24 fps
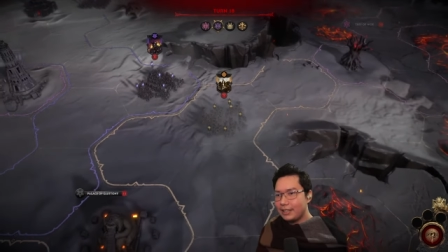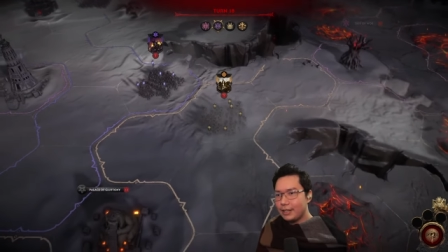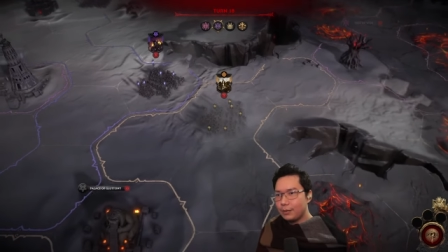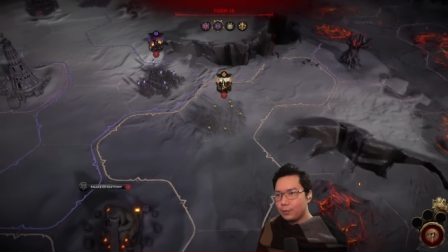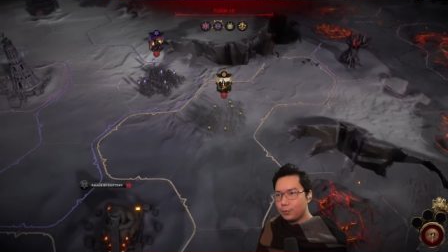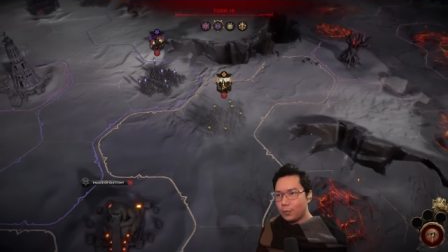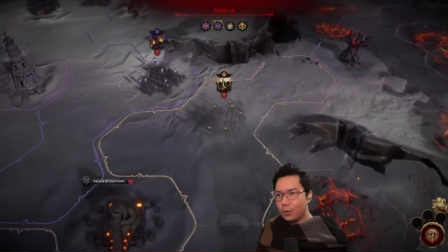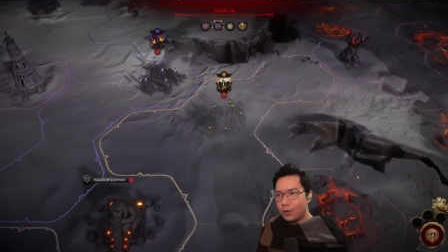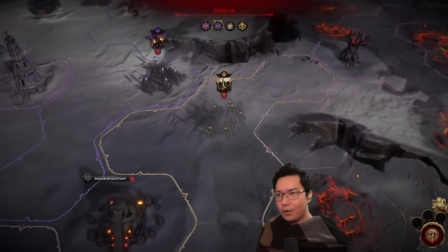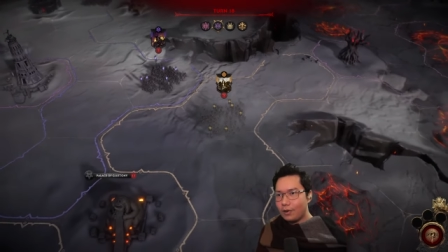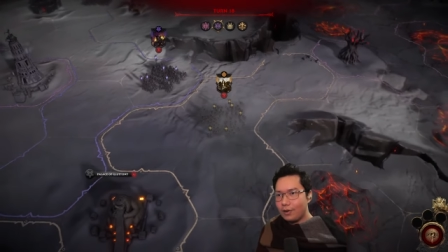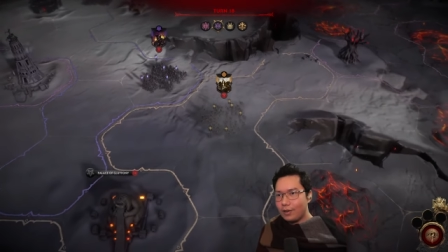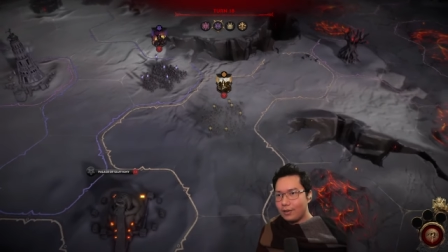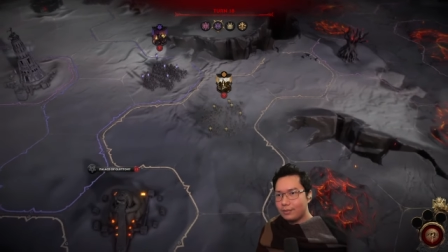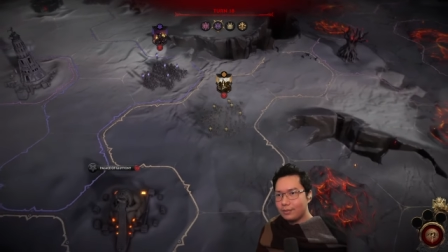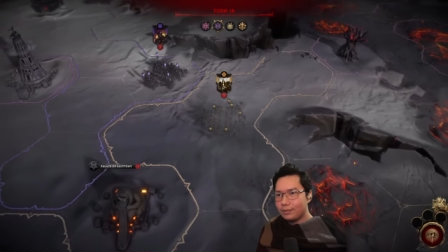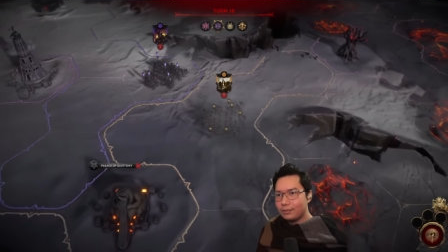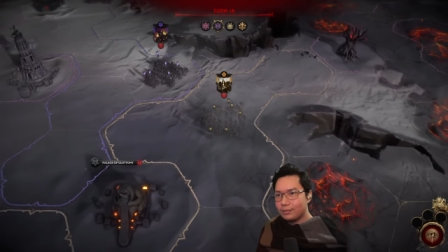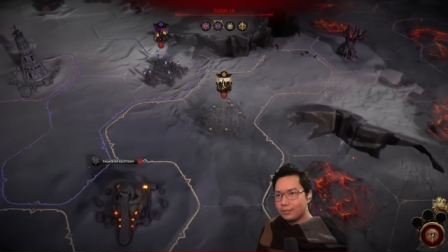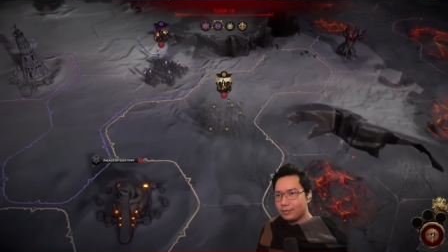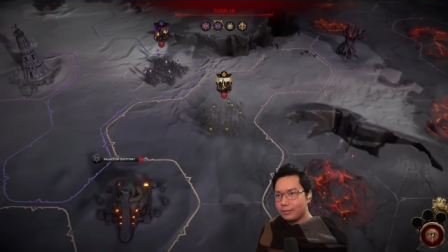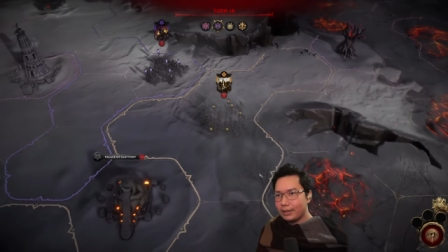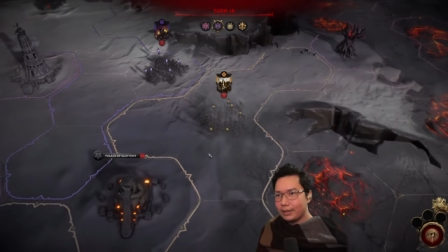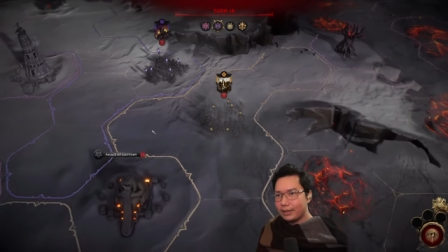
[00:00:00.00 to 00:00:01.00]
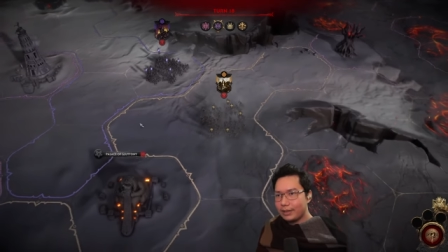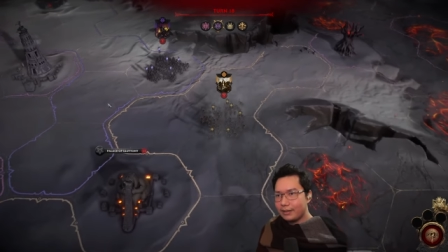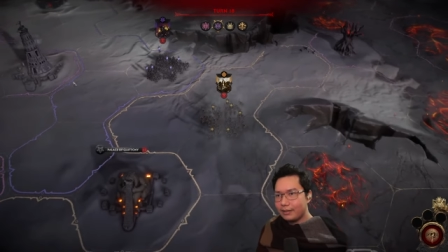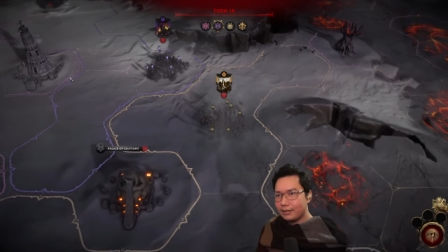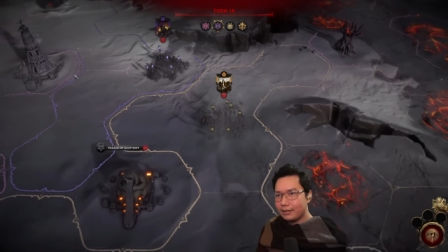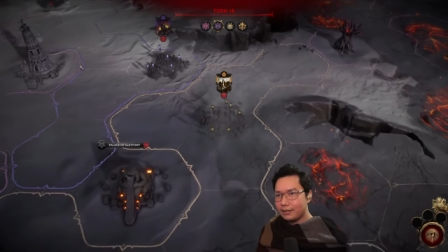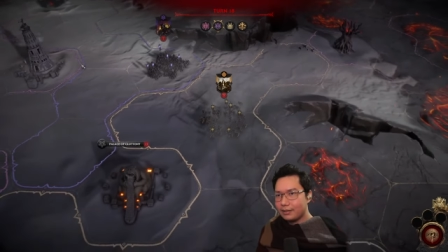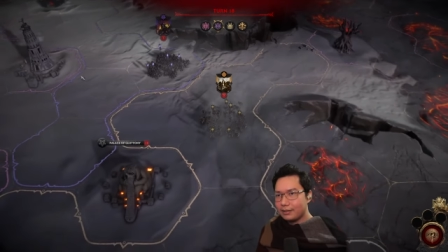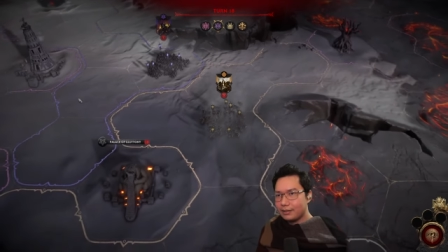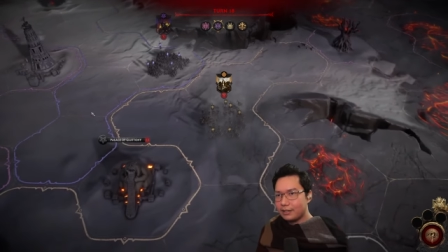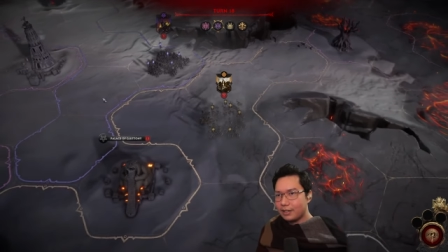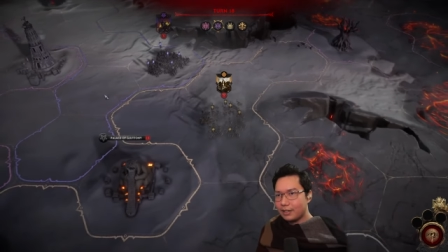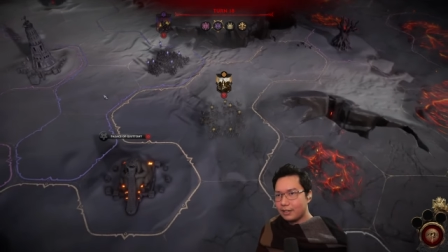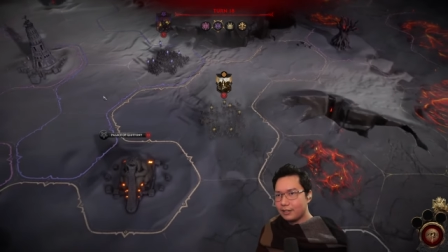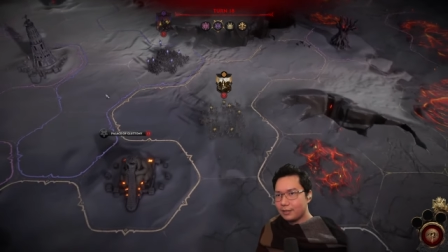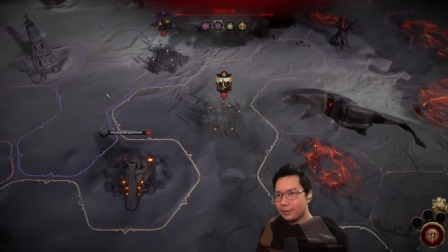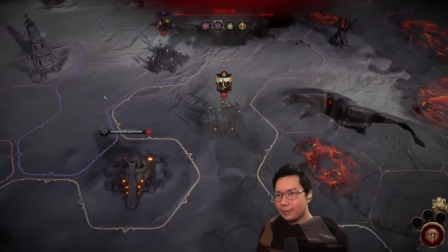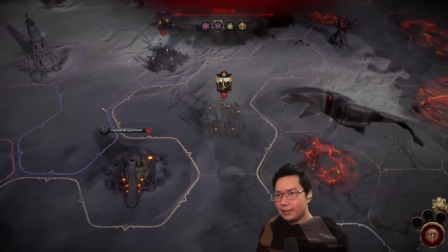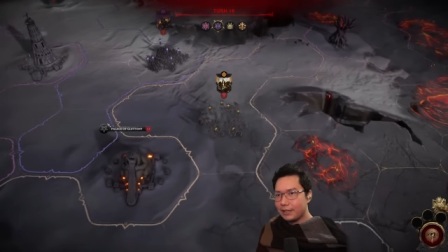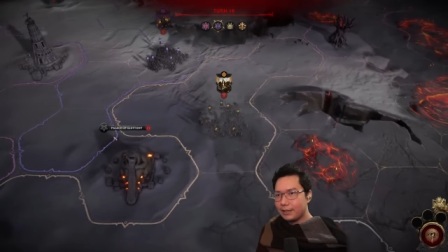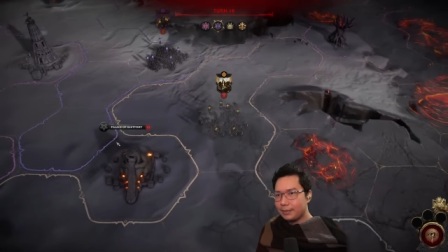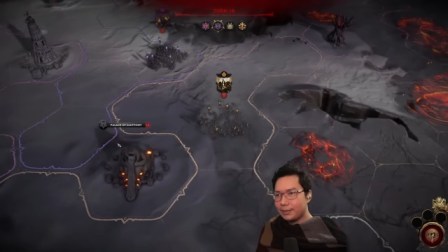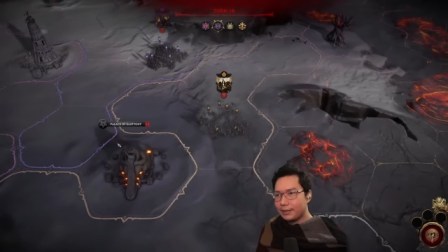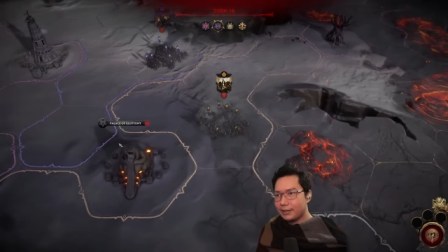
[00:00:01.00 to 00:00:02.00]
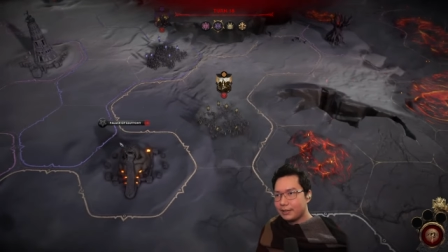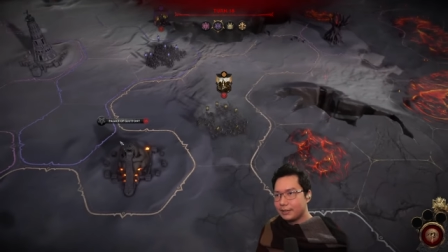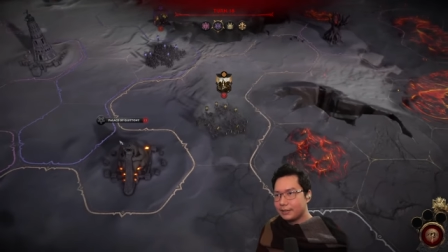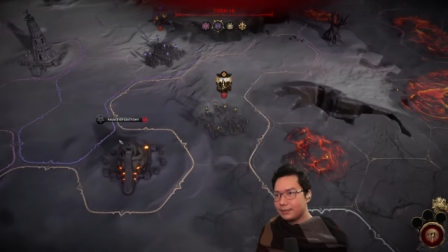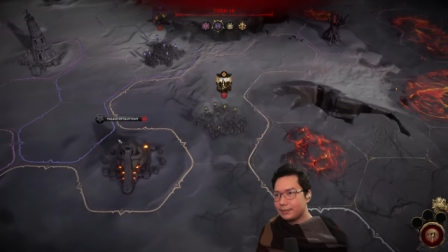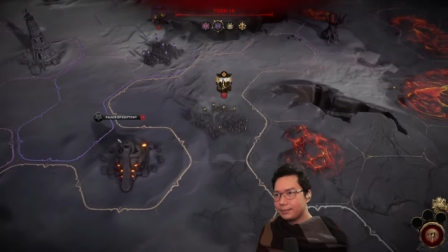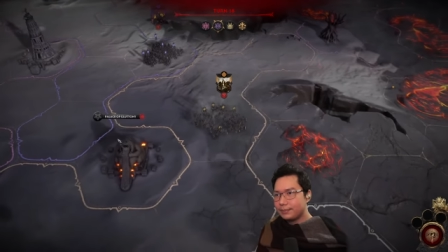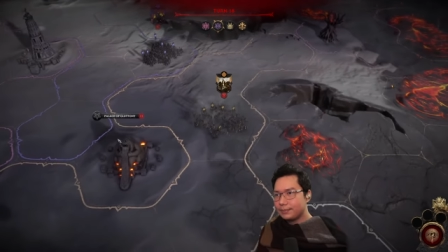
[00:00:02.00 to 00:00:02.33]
at war with Dark Purple.